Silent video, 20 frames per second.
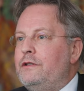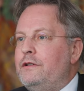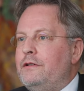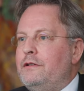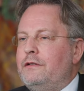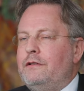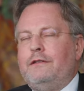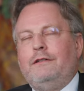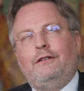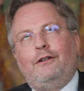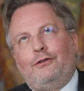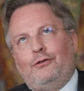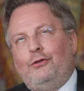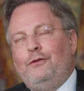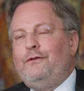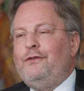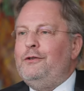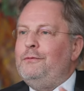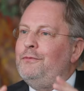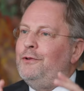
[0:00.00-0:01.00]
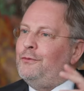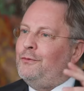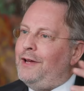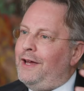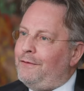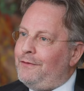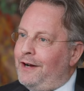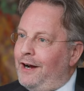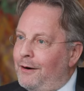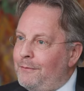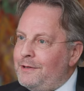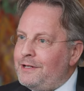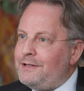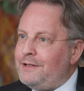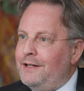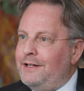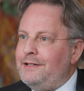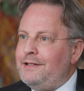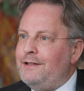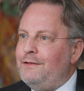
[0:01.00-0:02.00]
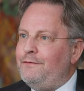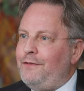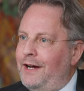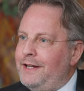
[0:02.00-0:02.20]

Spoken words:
is not over, but we have an armistice,